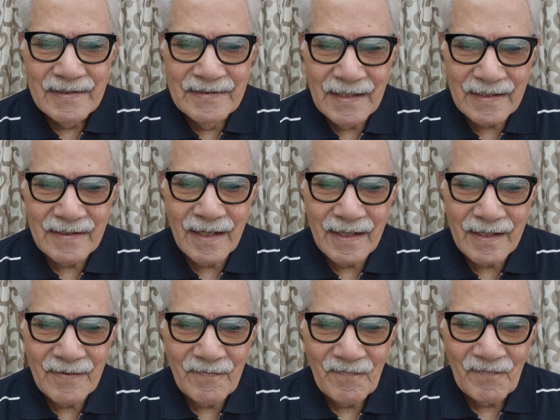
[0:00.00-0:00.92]

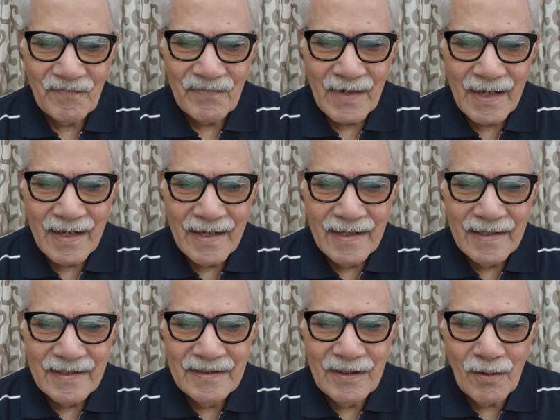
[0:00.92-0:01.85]
general.
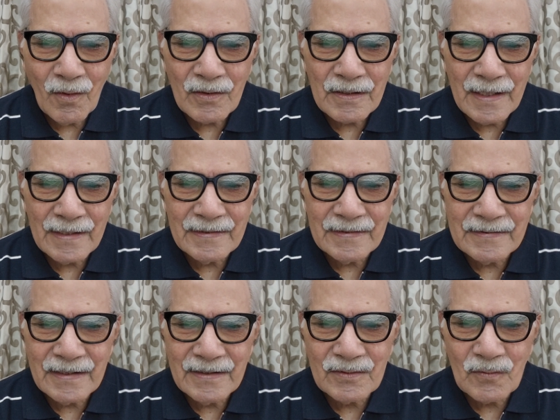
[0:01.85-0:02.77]
The
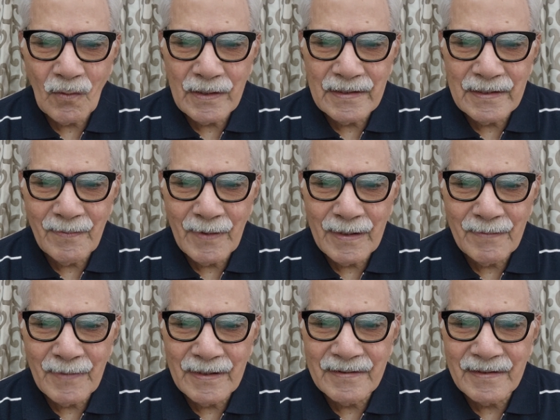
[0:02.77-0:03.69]
organization's quality
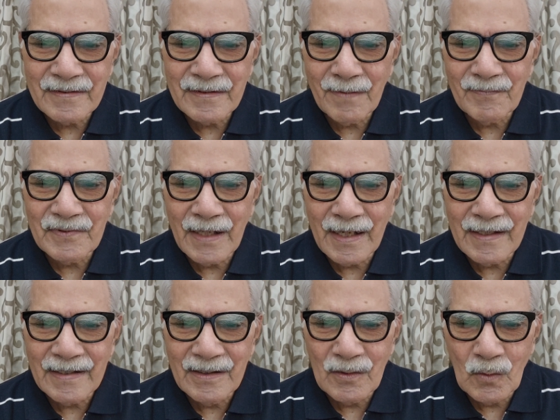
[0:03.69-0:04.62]
management system
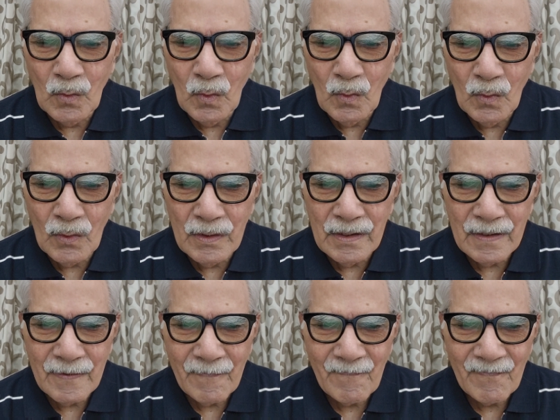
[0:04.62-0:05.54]
shall include
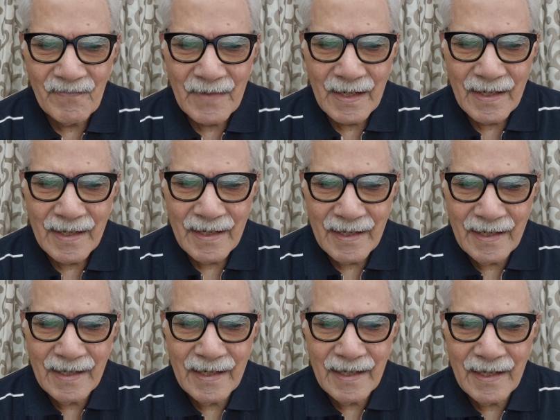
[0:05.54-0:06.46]

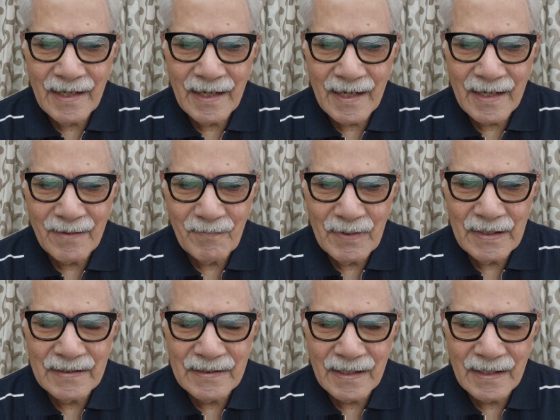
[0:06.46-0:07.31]
A and B.